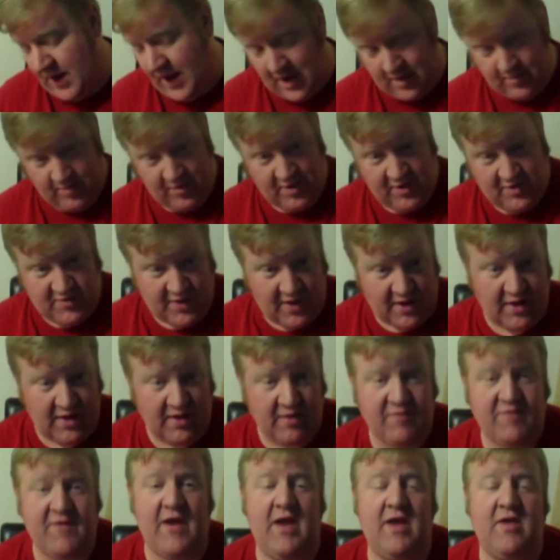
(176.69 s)
enemy's
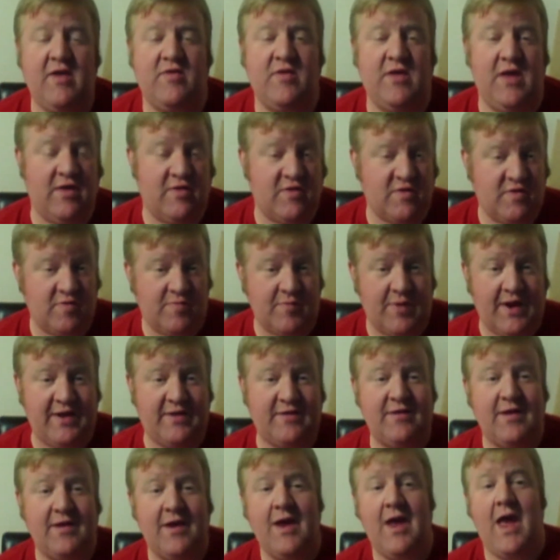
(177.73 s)
psychic phase. He has
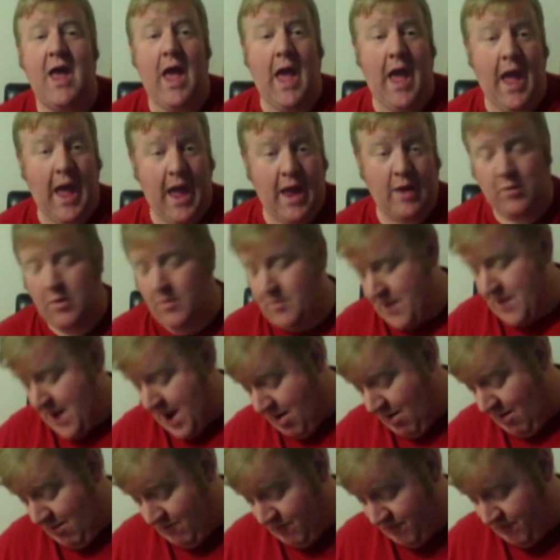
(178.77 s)
Smite and 1
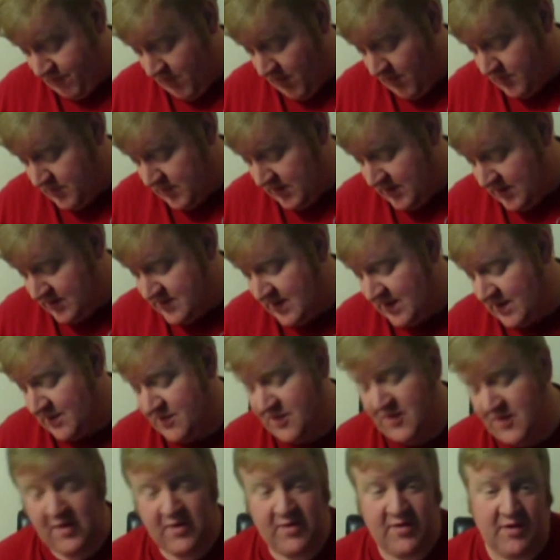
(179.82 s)
power from the
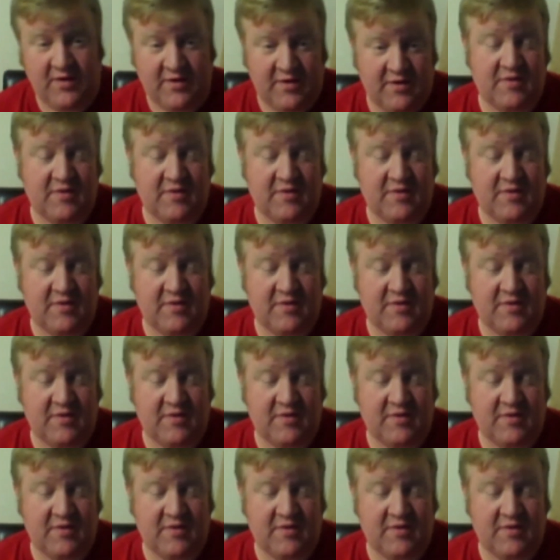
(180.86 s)
Telethesia